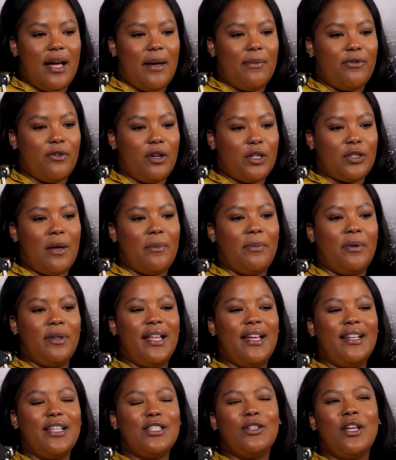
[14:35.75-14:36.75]
for example,
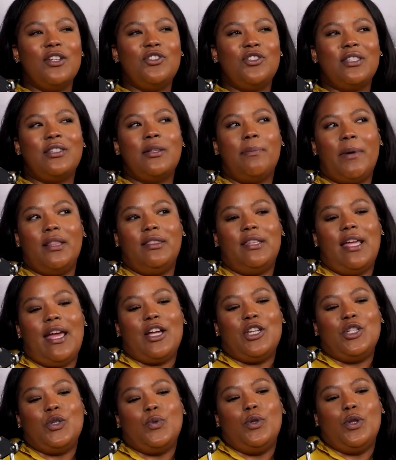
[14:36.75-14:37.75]
and it's not just about the
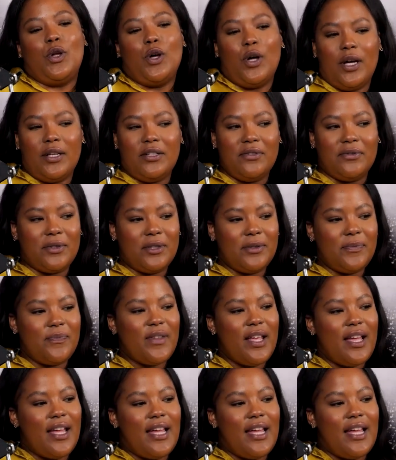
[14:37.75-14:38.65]
actual carnival.